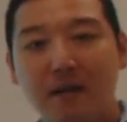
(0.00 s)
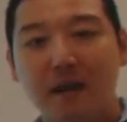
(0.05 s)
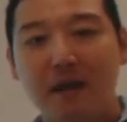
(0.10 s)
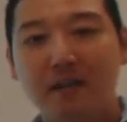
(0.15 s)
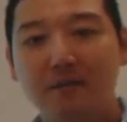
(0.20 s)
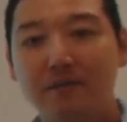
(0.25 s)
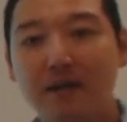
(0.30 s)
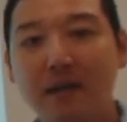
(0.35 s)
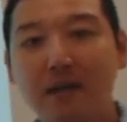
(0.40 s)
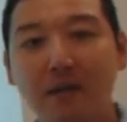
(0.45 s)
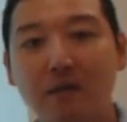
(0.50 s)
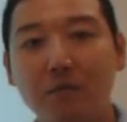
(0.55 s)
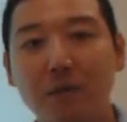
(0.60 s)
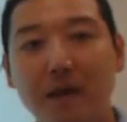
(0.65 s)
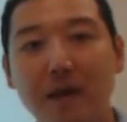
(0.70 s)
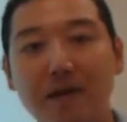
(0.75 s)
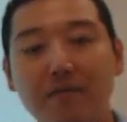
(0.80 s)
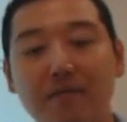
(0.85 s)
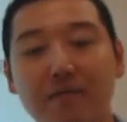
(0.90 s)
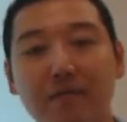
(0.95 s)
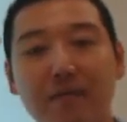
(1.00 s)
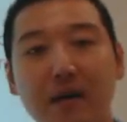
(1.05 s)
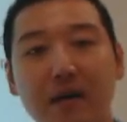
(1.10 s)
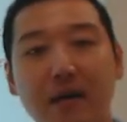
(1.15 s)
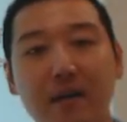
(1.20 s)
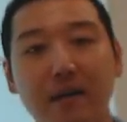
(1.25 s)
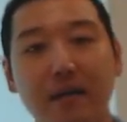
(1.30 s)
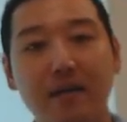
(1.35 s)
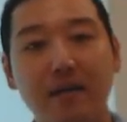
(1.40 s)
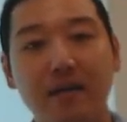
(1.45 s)
And then finally, we have
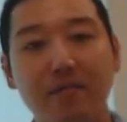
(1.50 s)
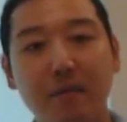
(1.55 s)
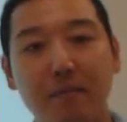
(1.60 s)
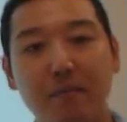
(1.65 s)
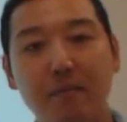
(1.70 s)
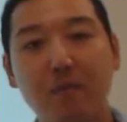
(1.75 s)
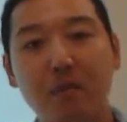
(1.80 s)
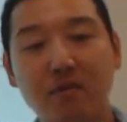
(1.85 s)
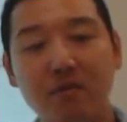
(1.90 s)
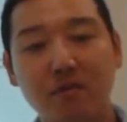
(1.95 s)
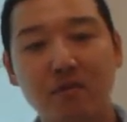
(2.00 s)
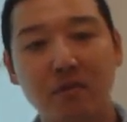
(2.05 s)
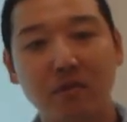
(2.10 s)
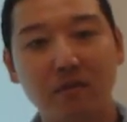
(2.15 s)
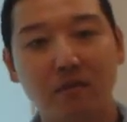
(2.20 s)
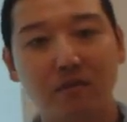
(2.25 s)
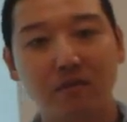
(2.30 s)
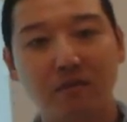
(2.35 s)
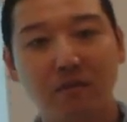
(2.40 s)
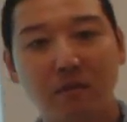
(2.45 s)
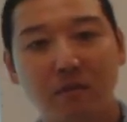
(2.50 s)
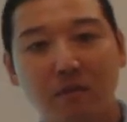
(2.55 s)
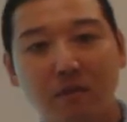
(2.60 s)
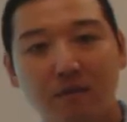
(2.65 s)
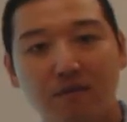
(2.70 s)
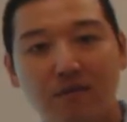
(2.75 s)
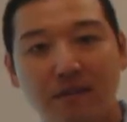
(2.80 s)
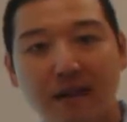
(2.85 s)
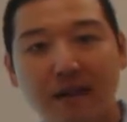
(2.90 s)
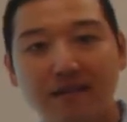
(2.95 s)
the idea of a proportional or
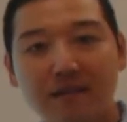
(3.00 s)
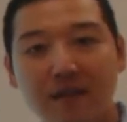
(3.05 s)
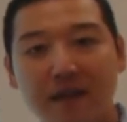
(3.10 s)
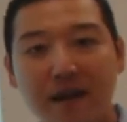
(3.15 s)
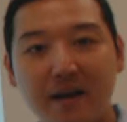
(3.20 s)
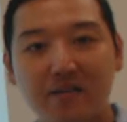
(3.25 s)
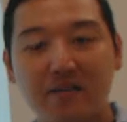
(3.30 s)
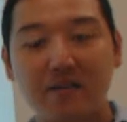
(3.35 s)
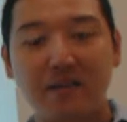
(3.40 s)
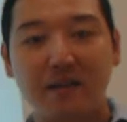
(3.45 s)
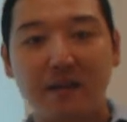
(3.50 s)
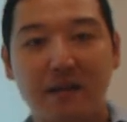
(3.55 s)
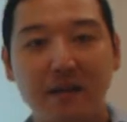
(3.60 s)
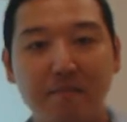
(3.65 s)
a flat tax.